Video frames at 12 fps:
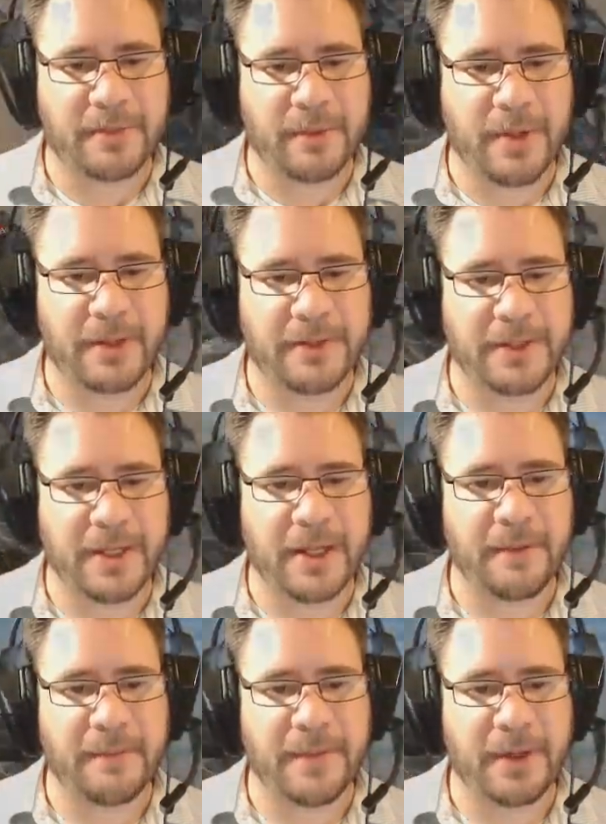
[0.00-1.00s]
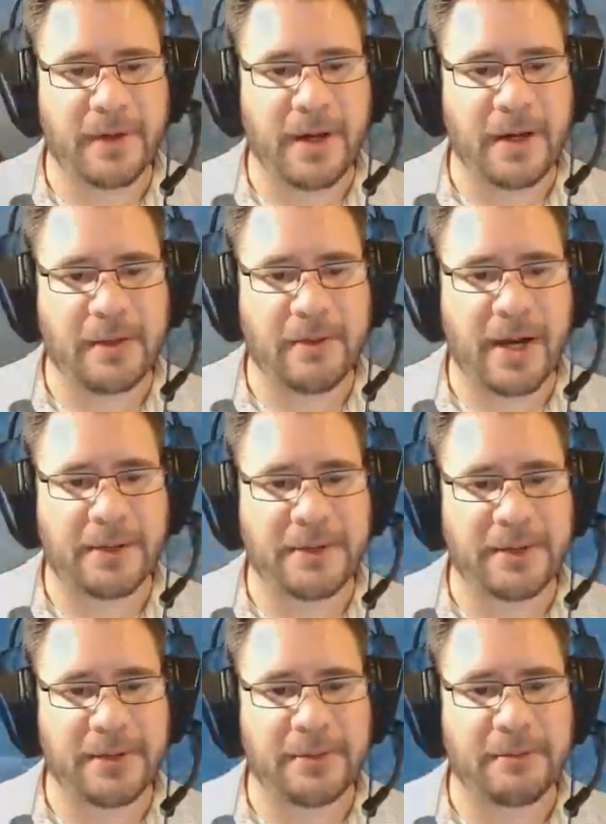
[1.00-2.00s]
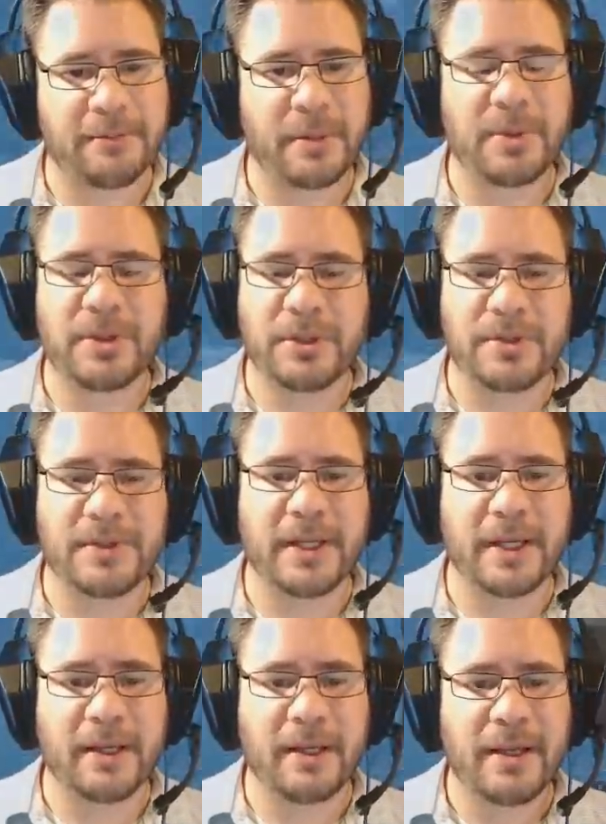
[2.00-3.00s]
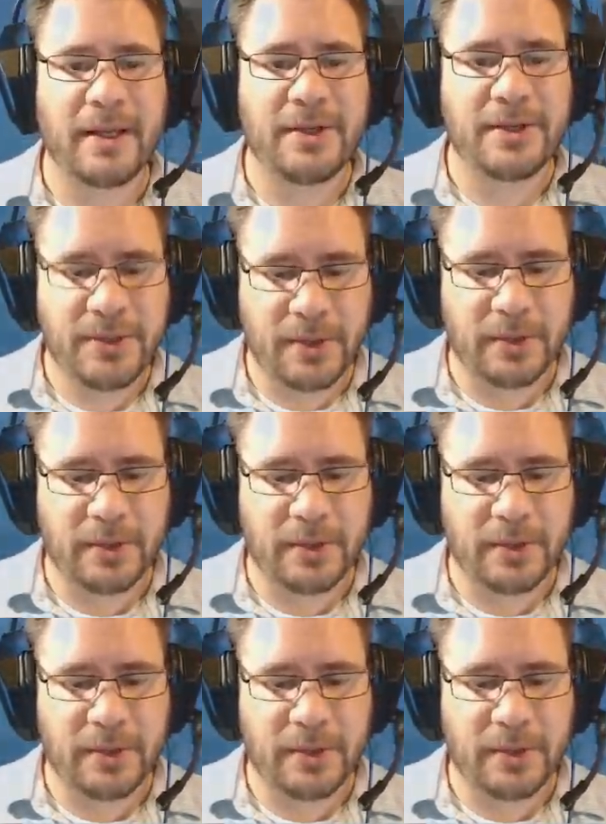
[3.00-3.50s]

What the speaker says: We want the ground netherrack to be producing soul